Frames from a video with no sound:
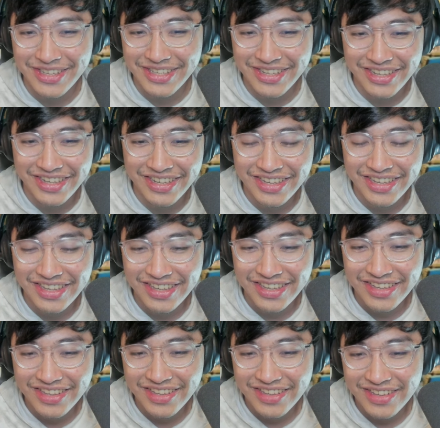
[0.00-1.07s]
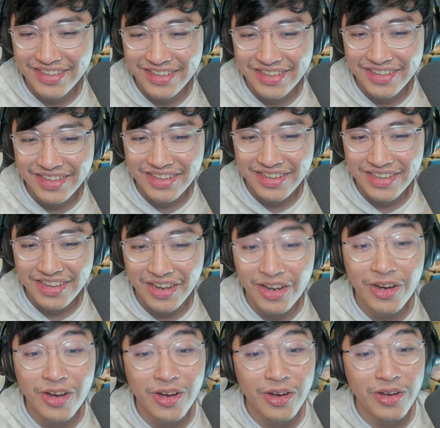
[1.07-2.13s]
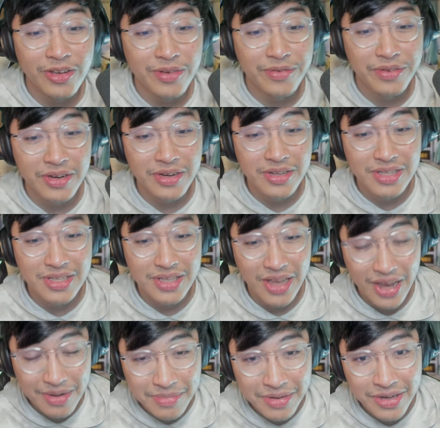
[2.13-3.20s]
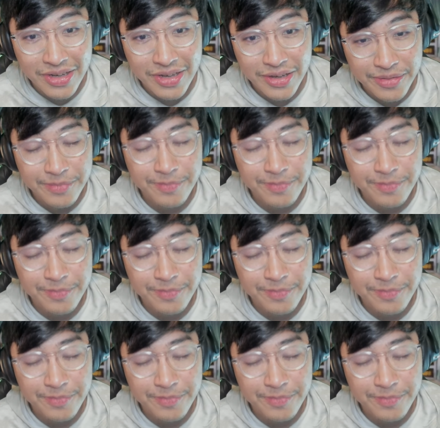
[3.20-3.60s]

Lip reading: soon. Oh, your father's Anma.